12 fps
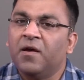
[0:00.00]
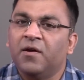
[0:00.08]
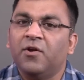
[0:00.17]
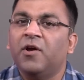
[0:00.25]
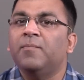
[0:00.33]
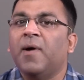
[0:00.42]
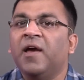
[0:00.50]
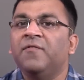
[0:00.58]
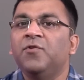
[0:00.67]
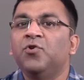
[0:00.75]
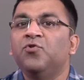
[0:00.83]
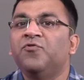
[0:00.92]
Now, in my
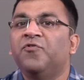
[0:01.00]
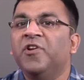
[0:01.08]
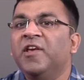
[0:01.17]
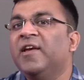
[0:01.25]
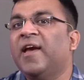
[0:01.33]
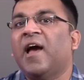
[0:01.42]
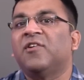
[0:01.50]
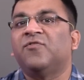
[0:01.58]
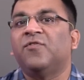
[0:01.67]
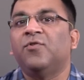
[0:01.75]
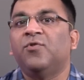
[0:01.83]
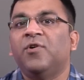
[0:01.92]
view, free cash
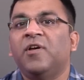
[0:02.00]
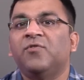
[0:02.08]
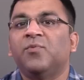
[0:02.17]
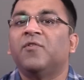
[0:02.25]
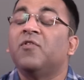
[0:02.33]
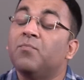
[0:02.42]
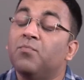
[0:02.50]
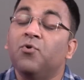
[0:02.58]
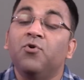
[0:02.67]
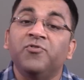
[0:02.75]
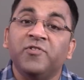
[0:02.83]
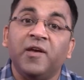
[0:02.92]
flow is one of the
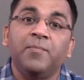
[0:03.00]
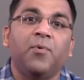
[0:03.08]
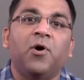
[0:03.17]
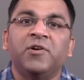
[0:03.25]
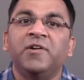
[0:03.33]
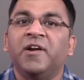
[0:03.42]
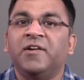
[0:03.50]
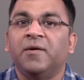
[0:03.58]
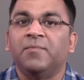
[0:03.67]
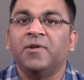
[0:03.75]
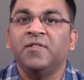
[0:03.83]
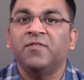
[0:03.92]
most important
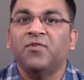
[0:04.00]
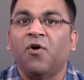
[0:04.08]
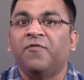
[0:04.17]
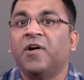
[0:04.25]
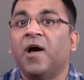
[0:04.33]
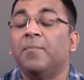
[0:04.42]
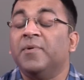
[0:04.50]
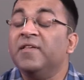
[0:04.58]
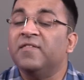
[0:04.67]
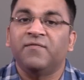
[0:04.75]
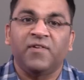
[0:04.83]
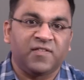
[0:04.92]
determinants of a
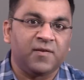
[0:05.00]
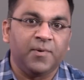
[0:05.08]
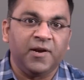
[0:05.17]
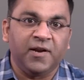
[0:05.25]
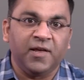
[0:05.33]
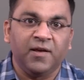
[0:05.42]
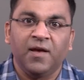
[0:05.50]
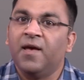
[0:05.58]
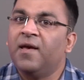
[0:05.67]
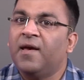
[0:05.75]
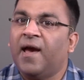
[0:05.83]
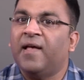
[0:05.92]
company's investability.
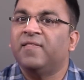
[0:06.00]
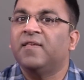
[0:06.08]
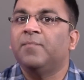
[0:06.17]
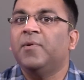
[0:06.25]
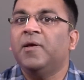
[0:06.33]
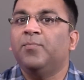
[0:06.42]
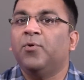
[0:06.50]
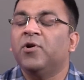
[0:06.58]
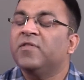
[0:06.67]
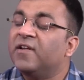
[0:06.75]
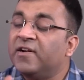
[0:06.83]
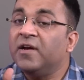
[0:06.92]
And simply
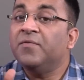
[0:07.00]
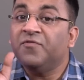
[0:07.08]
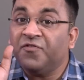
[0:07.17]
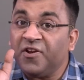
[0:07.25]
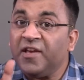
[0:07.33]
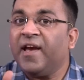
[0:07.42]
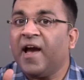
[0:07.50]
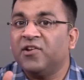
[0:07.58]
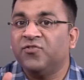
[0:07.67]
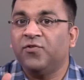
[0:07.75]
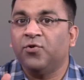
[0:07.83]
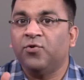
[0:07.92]
put, the term free
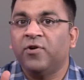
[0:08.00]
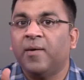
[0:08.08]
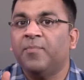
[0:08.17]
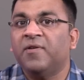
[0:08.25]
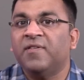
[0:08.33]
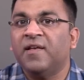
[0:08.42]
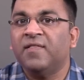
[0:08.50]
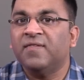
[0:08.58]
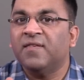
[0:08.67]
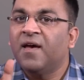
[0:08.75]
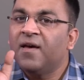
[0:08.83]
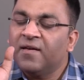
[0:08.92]
cash flow
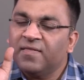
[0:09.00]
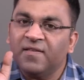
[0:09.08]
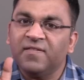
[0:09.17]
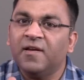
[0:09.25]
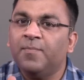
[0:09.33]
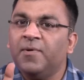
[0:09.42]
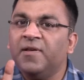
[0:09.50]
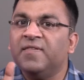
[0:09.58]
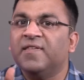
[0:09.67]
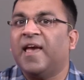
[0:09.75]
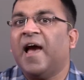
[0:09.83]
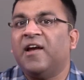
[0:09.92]
represents the
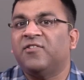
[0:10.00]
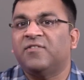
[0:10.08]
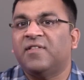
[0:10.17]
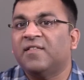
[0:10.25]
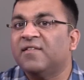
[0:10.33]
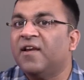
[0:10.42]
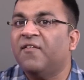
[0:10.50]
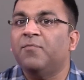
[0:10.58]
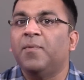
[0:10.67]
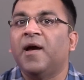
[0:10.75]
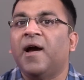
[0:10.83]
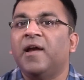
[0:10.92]
surplus cash that's left
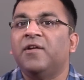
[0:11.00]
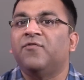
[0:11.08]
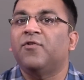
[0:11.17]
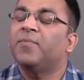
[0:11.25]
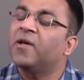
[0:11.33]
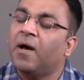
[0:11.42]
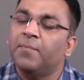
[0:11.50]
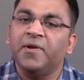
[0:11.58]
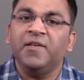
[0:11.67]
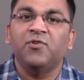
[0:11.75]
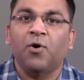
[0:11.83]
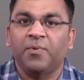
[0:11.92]
behind from the
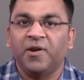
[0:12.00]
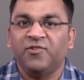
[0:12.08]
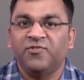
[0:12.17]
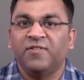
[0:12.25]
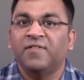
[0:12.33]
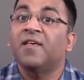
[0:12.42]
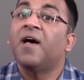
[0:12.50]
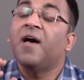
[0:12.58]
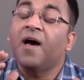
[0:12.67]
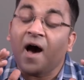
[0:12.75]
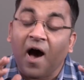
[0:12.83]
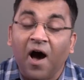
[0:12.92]
company's operations
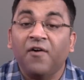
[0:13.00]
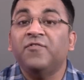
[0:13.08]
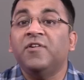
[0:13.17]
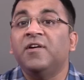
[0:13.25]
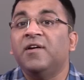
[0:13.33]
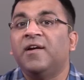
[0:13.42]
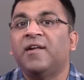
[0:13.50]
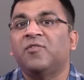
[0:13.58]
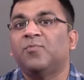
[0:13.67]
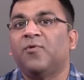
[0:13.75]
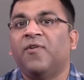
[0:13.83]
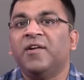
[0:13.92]
after it
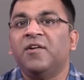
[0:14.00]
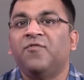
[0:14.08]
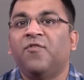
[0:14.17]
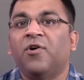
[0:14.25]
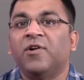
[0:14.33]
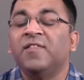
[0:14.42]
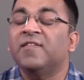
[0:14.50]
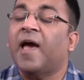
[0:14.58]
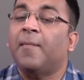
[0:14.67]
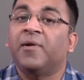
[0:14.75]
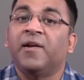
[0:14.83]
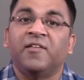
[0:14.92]
has provided for its
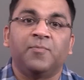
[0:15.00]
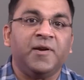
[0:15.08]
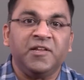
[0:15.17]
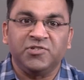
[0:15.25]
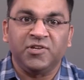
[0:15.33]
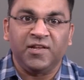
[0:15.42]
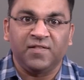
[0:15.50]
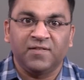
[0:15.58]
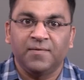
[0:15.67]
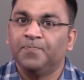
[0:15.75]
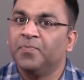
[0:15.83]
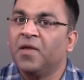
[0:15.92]
capital expenditure needs.